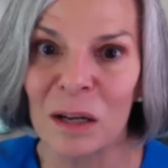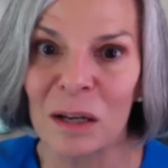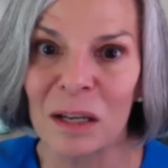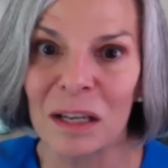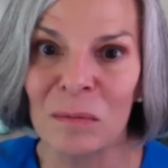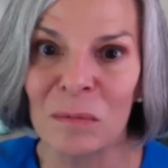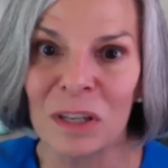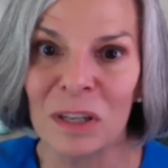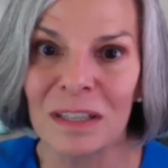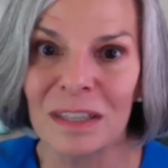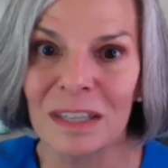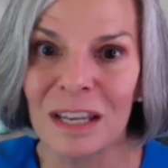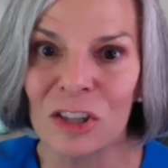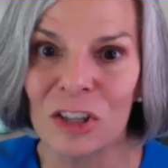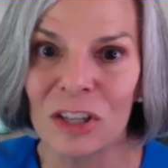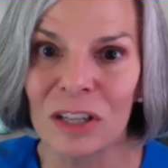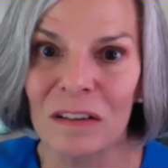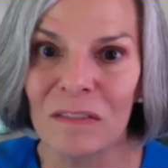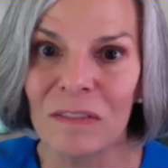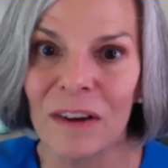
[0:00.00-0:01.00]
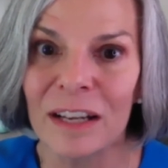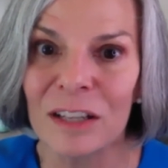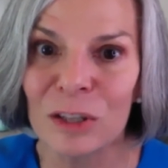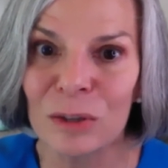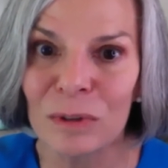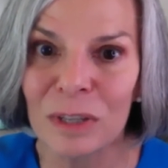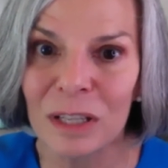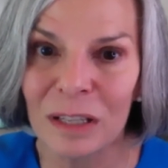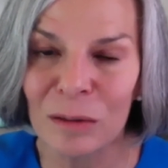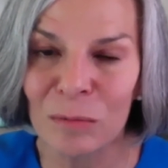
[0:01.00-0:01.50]
Immunization
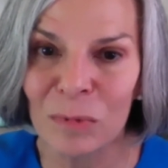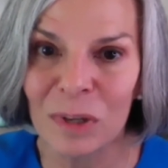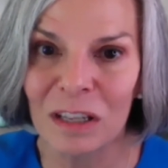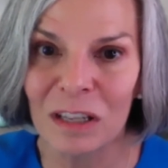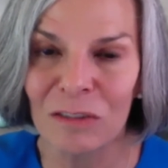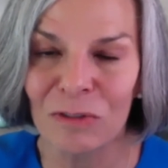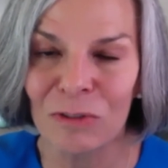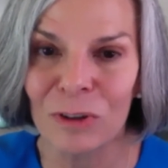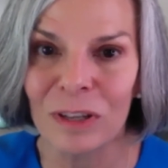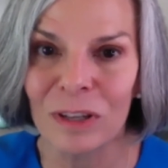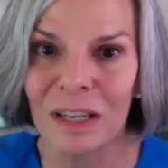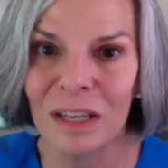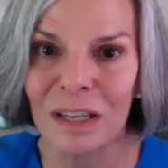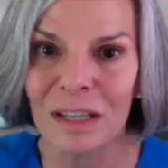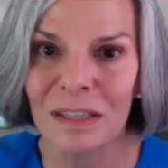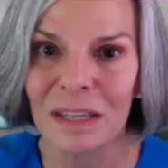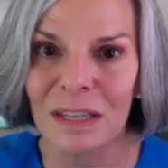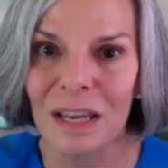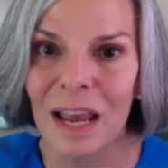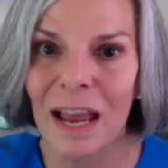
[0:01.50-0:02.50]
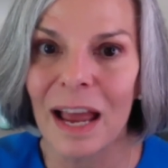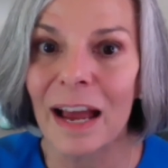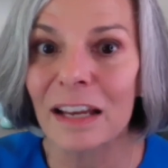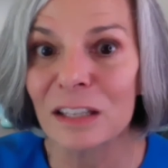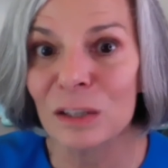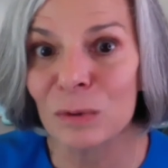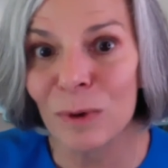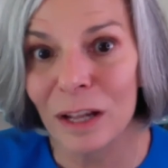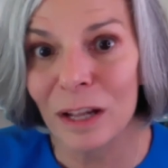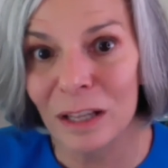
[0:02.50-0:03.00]
Advisory Committee for this, as
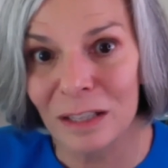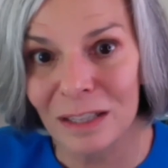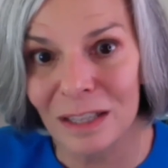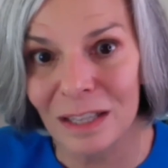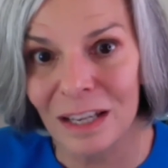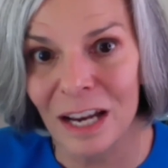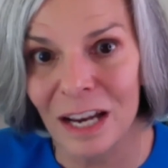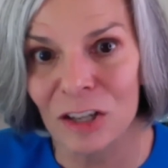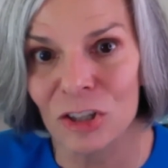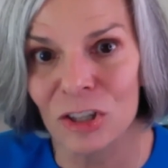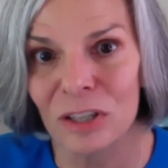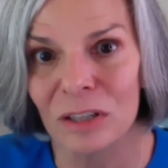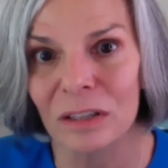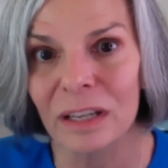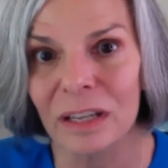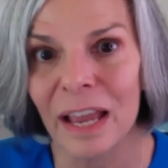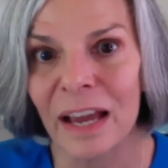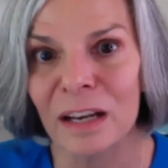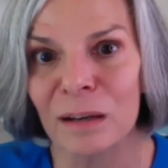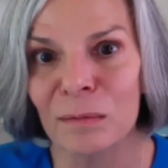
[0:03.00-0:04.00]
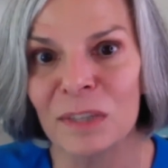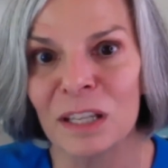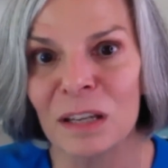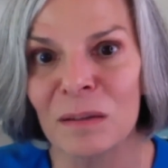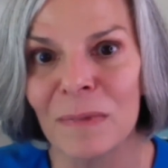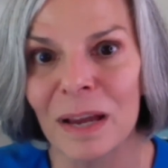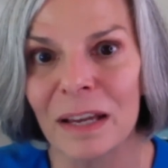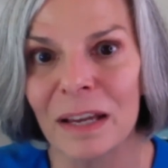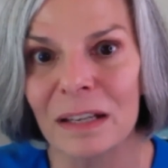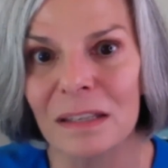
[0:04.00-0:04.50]
well as the National Academy of
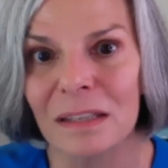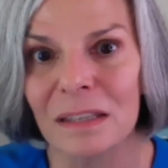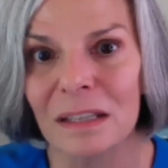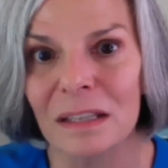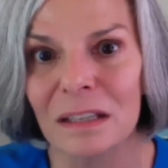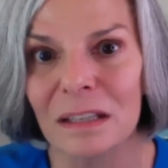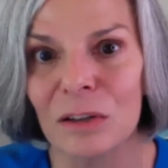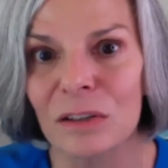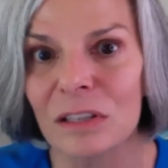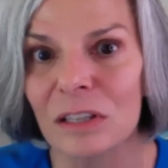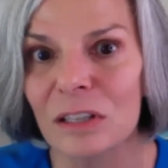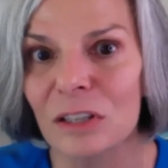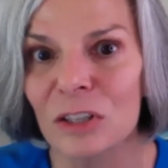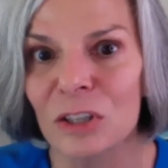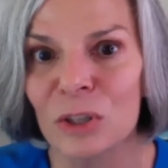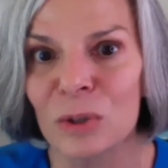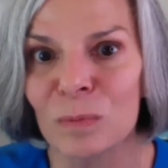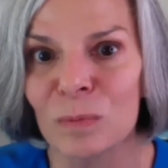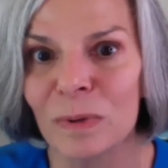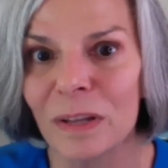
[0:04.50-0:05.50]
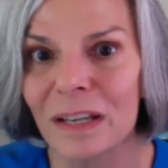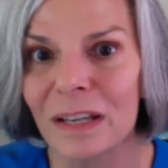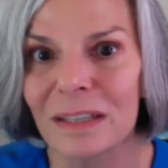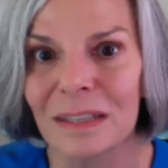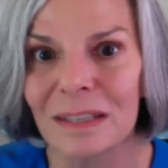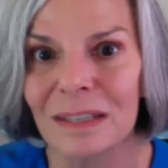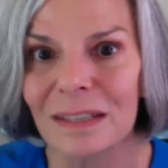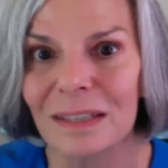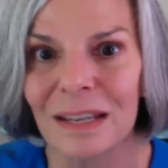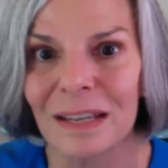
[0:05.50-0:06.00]
Medicine. Those are two
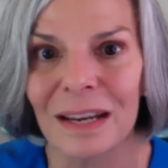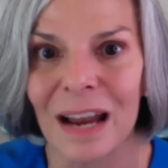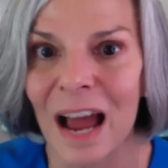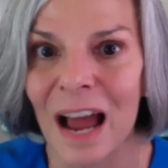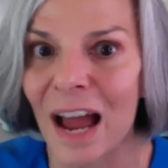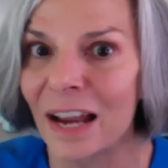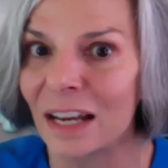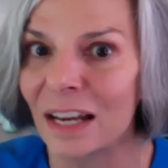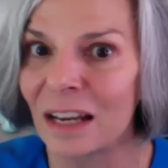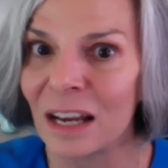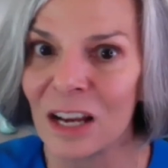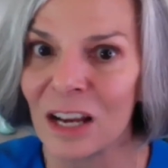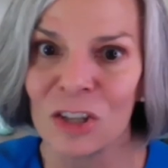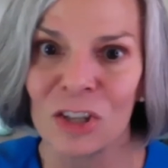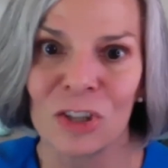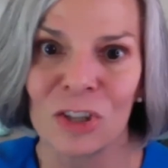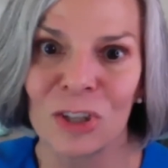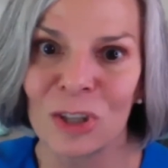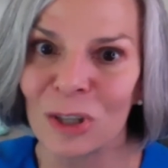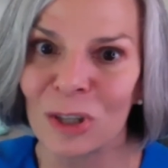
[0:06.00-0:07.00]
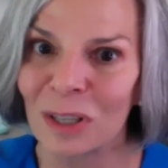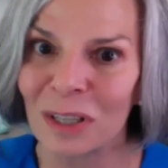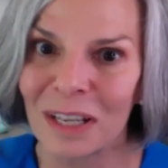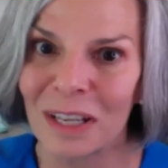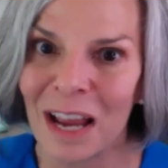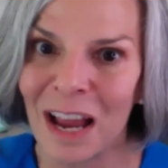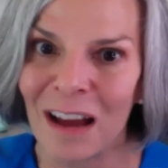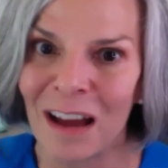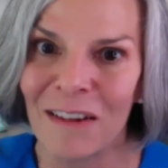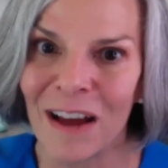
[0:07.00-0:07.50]
places that I certainly
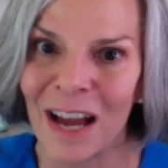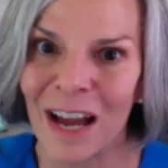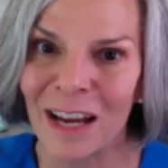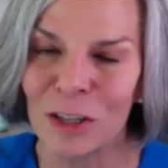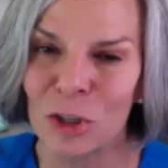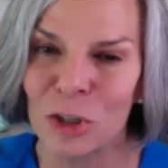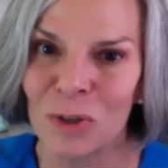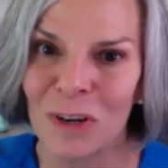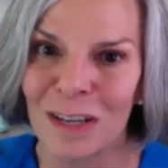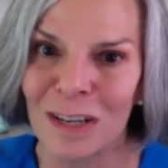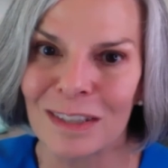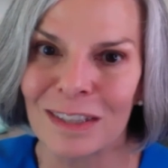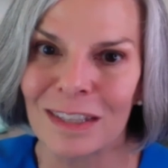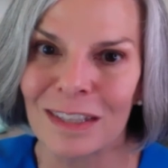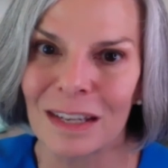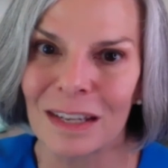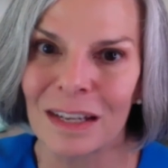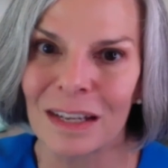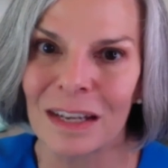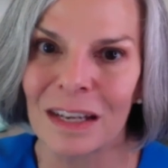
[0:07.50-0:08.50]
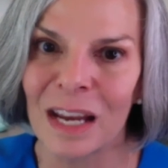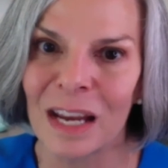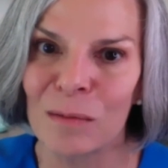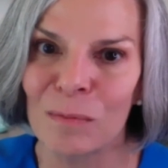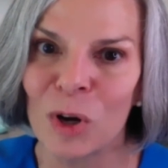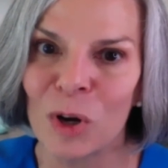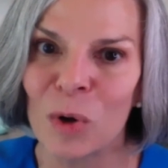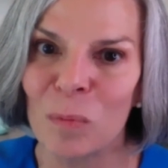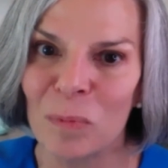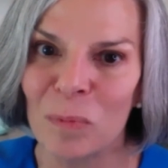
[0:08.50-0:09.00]
have high trust in, and I'm
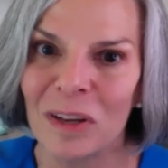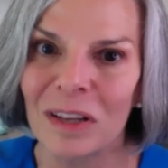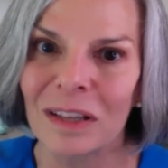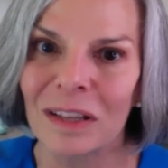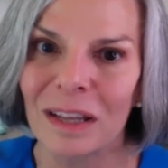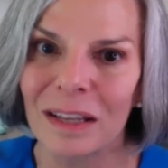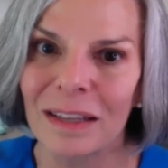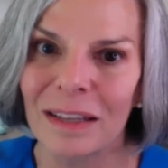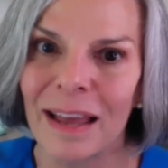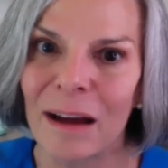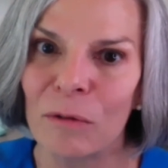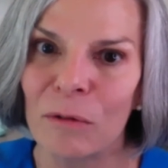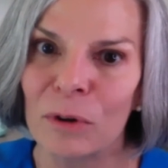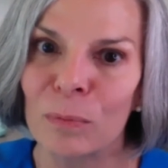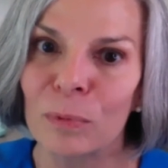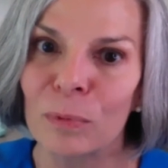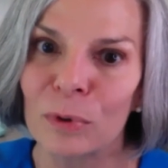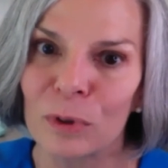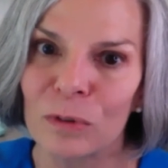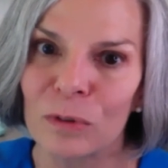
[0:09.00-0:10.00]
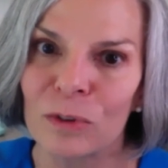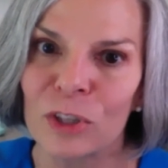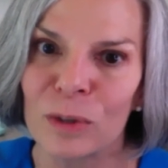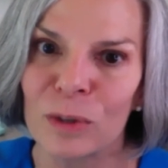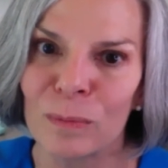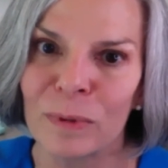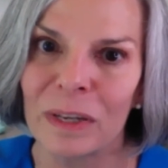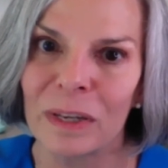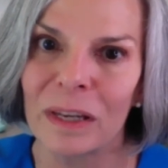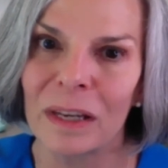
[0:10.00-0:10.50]
hoping that that will prove to
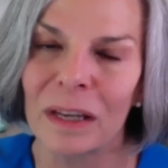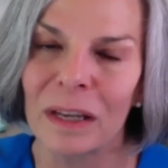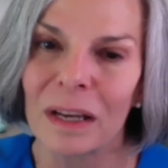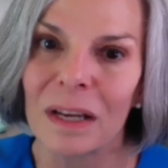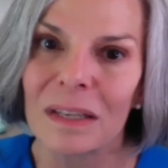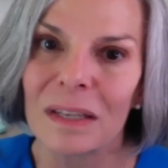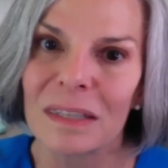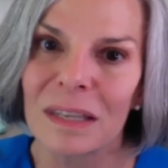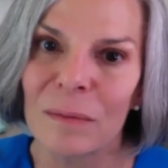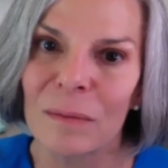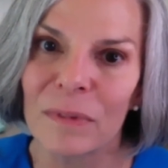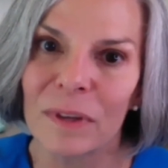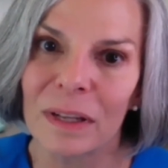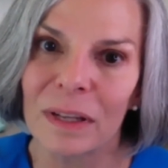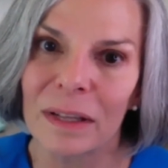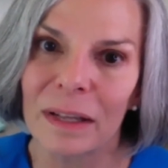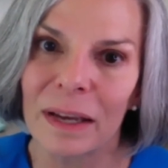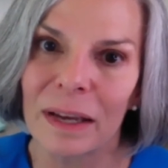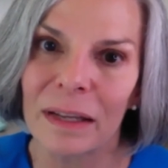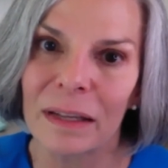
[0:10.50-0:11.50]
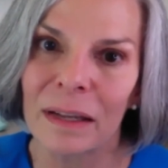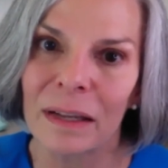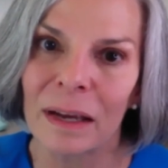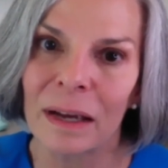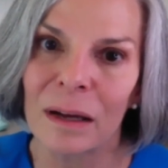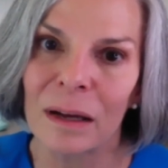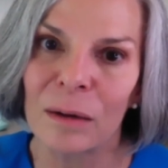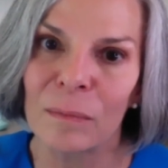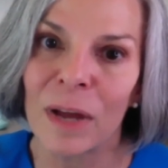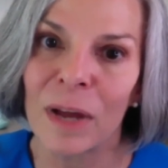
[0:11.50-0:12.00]
be something that
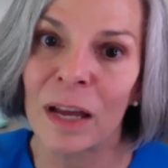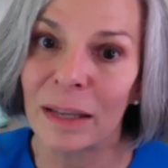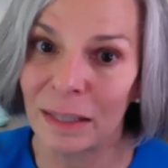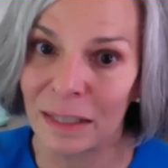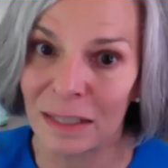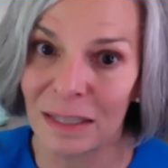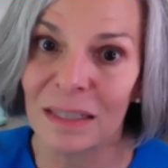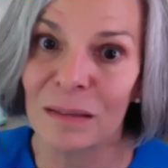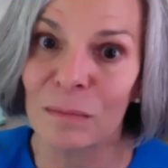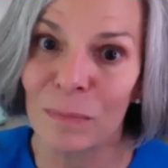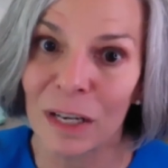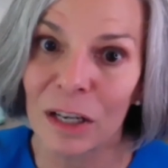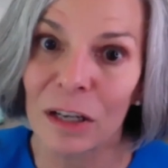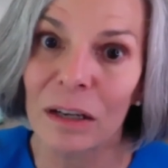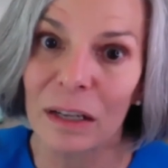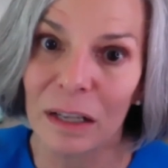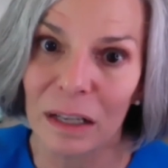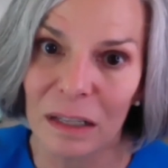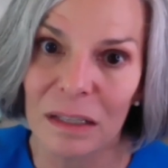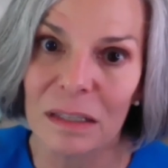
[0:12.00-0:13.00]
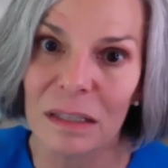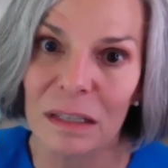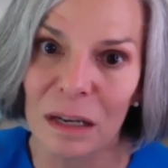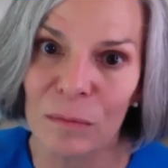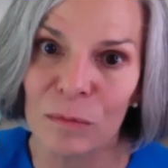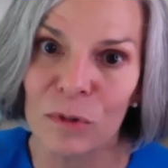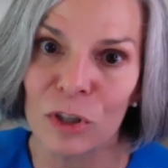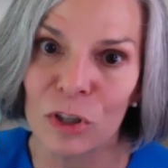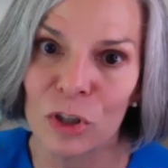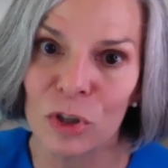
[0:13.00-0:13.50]
at least Americans
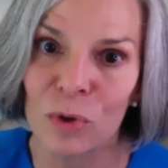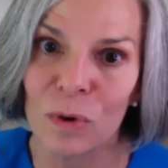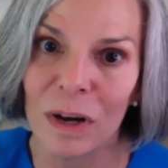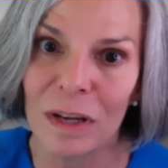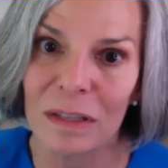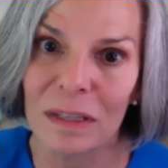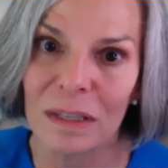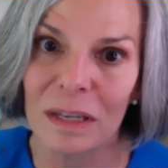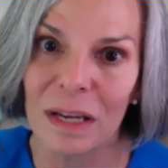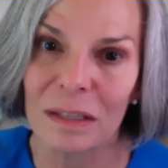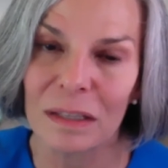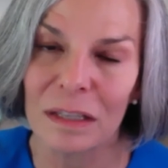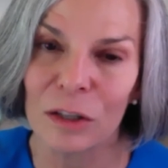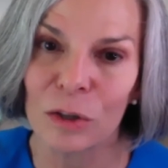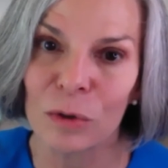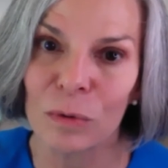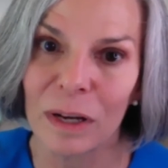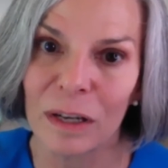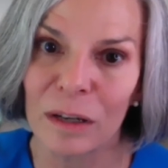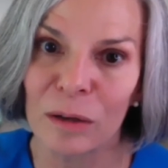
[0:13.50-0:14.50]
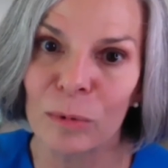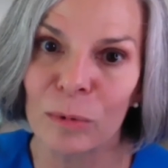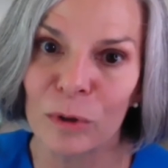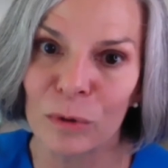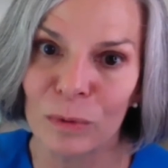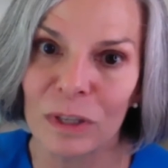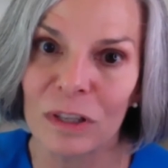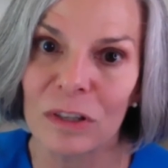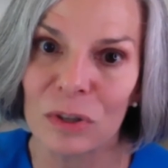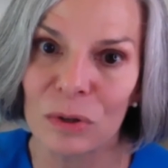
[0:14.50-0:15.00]
come to trust as a credible
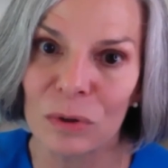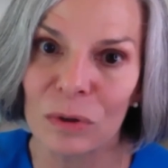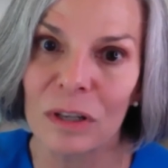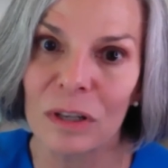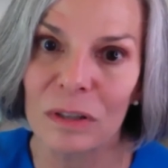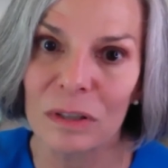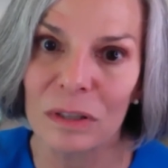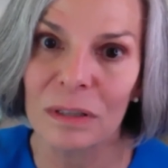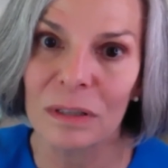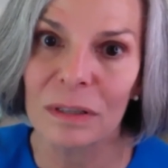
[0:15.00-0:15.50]
resource.